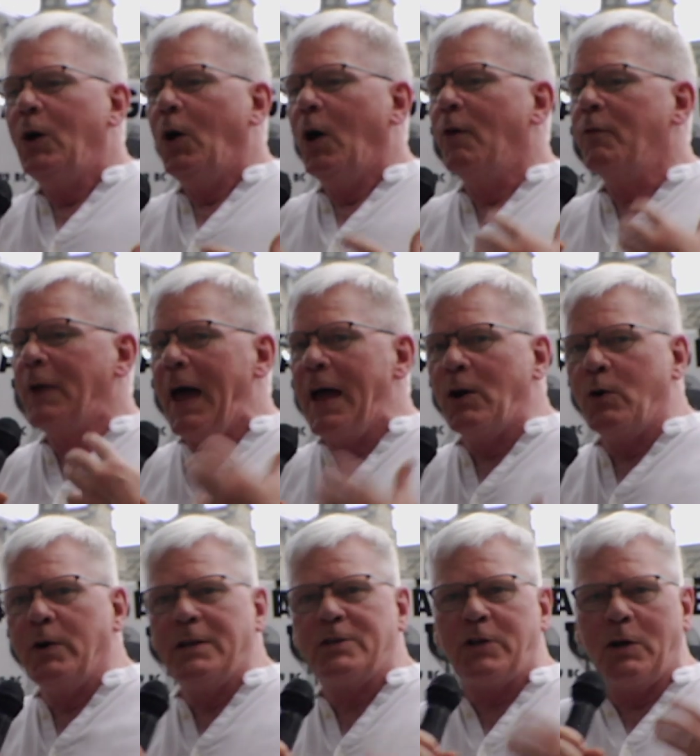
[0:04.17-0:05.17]
of
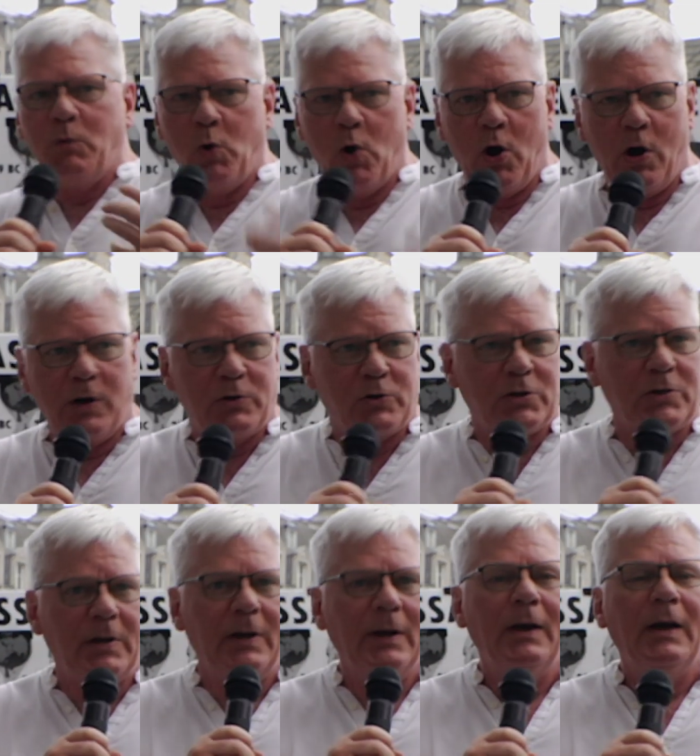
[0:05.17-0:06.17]
language and words
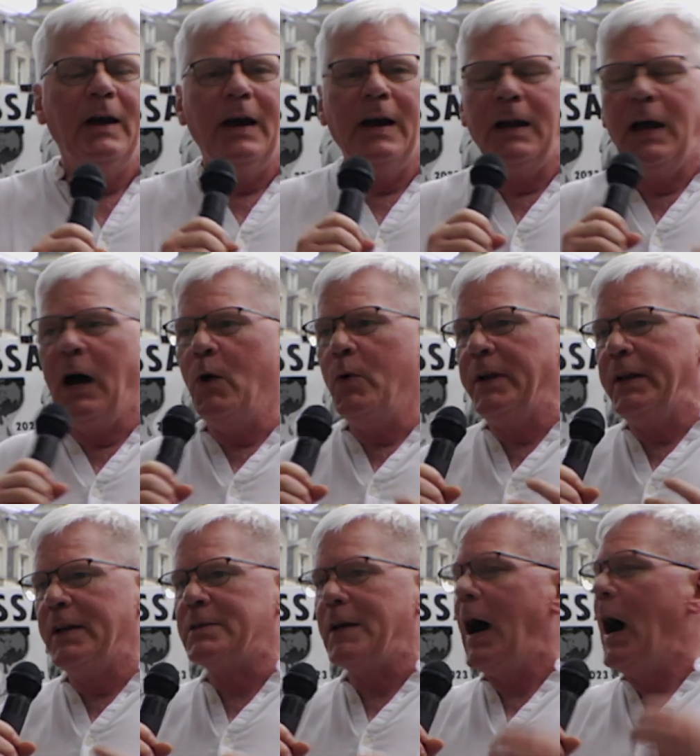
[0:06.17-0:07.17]
and how it
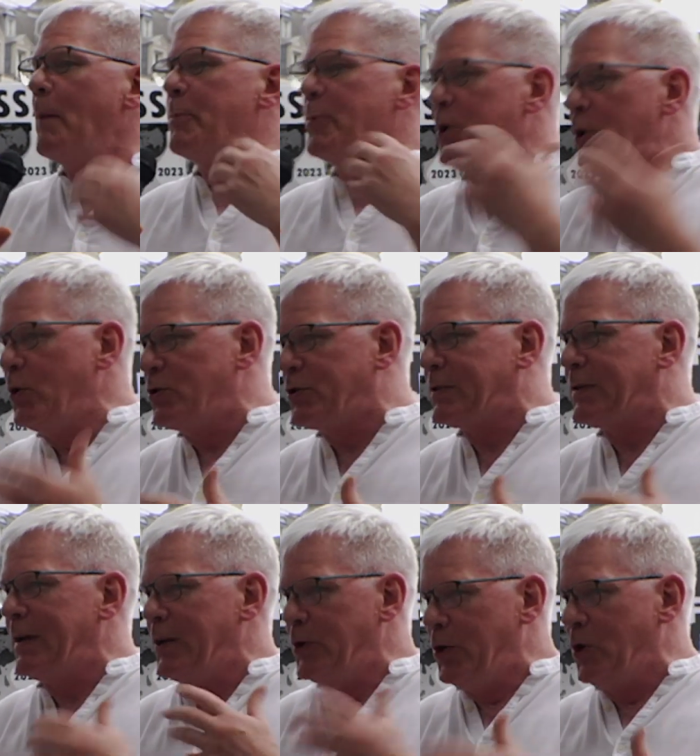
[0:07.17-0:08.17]
is
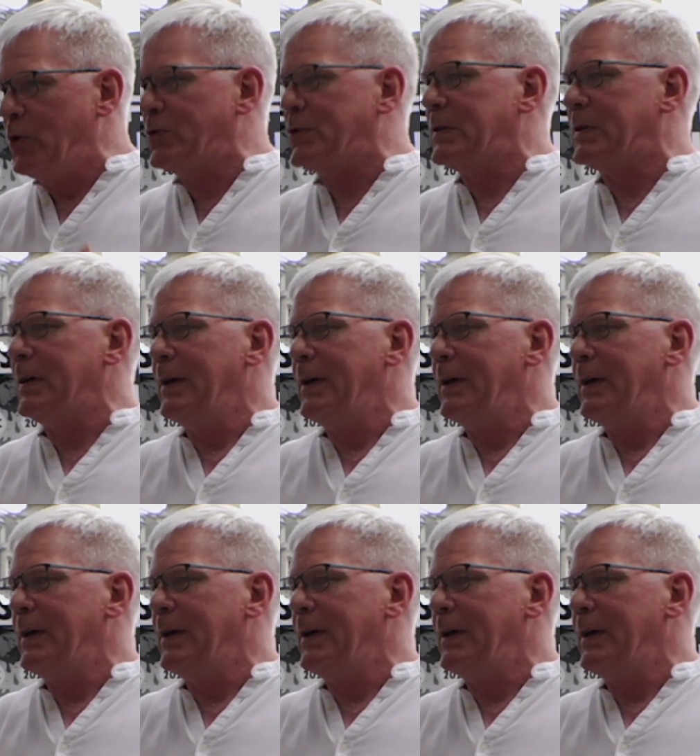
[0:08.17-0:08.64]
abused and used